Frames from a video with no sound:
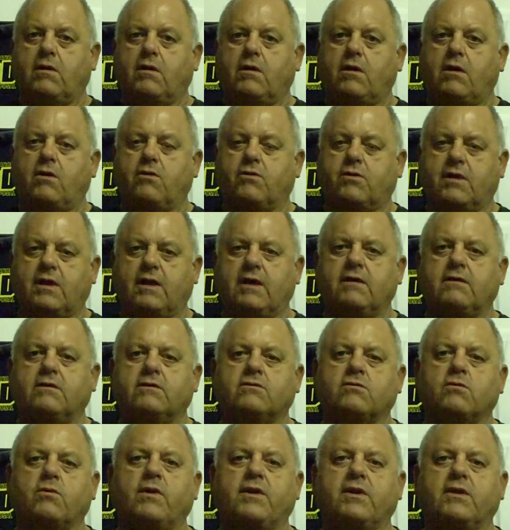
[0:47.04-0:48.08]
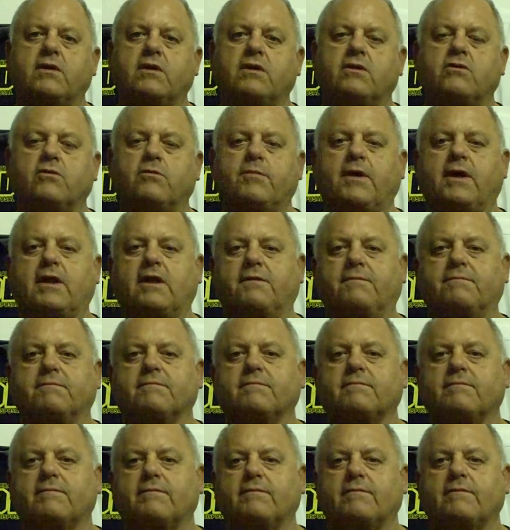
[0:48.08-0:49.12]
Okay, so what are you going to do about it?
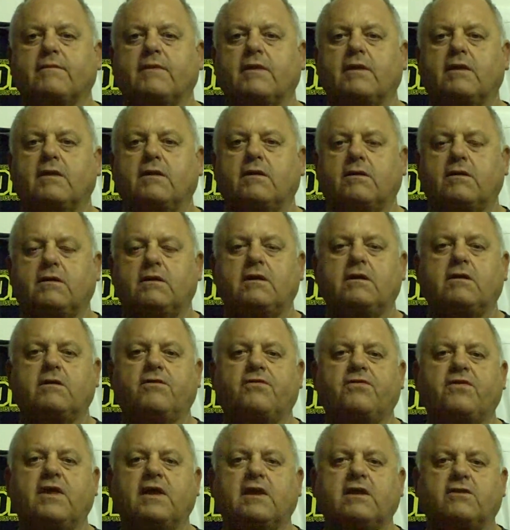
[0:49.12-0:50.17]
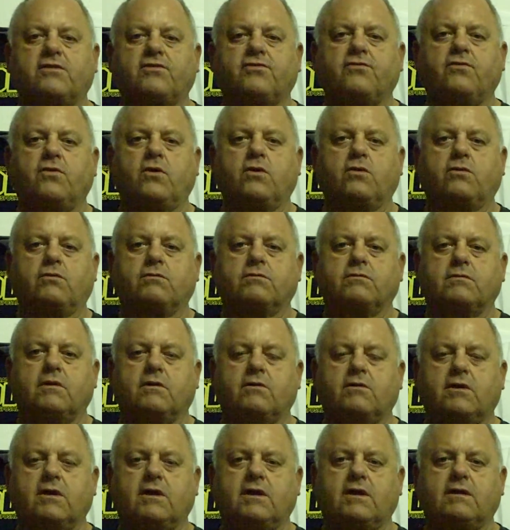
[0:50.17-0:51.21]
You need to think it through,
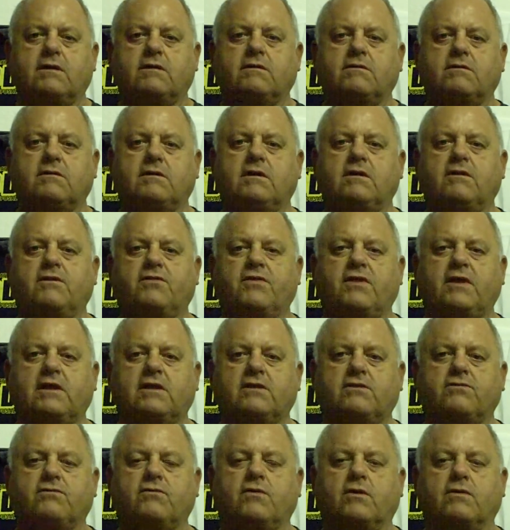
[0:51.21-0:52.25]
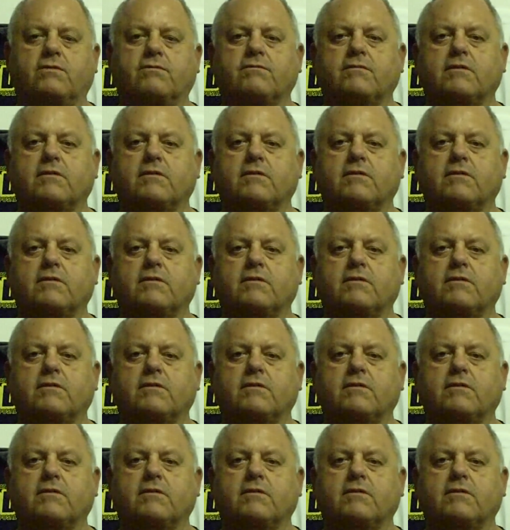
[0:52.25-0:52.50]
okay? You need to think it through.